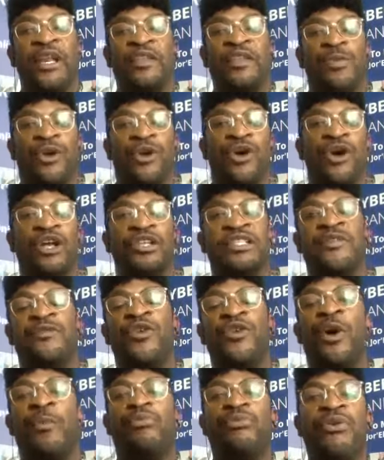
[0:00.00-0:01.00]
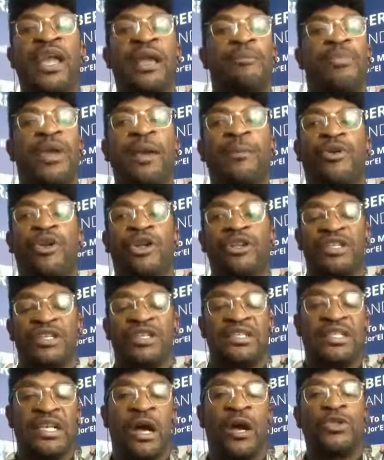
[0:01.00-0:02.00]
is because if you're bringing people onto
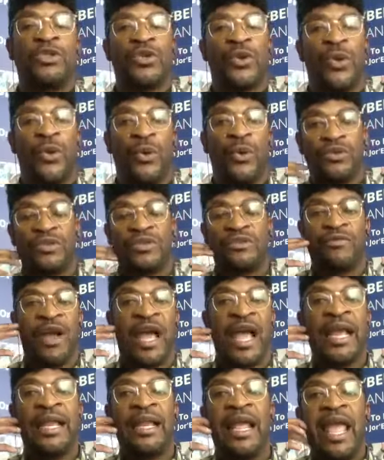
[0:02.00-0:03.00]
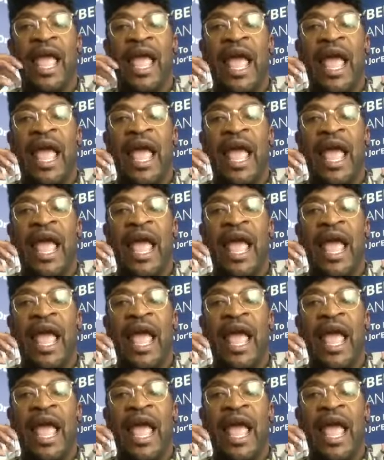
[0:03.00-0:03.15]
sales calls, right,